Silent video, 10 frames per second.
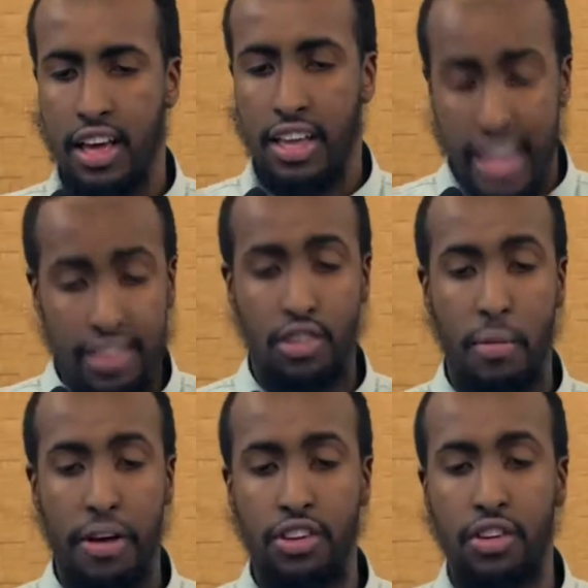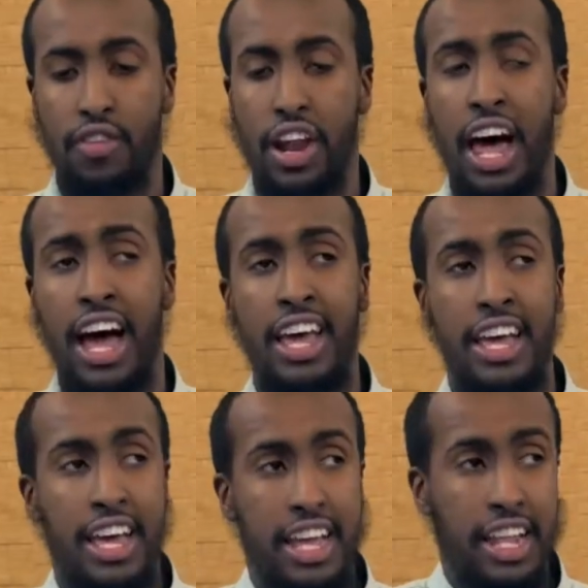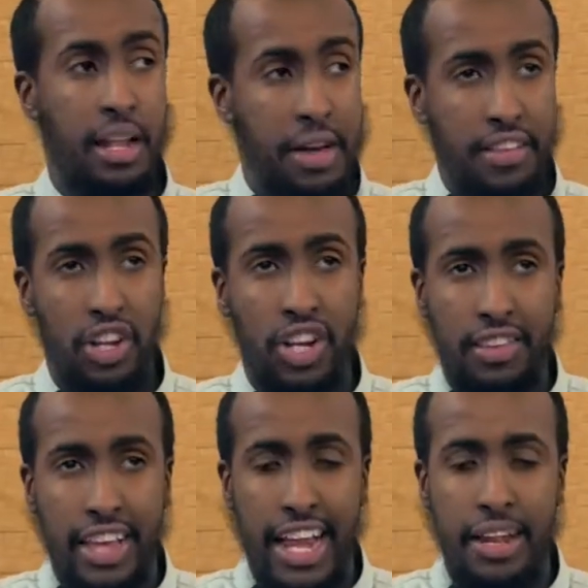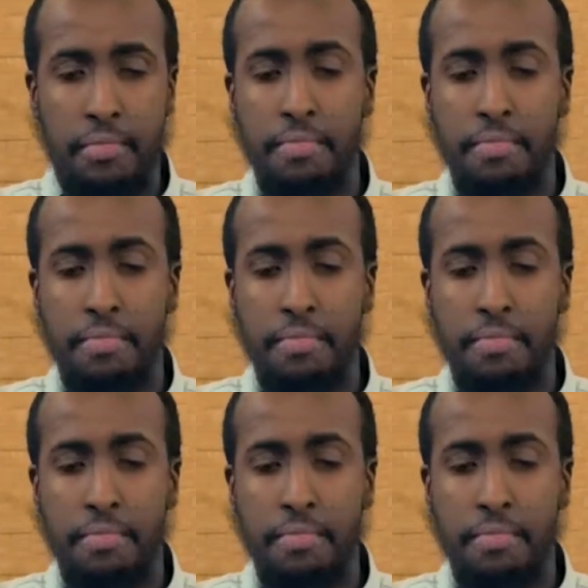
yes, O Messenger of Allah, then the Messenger said,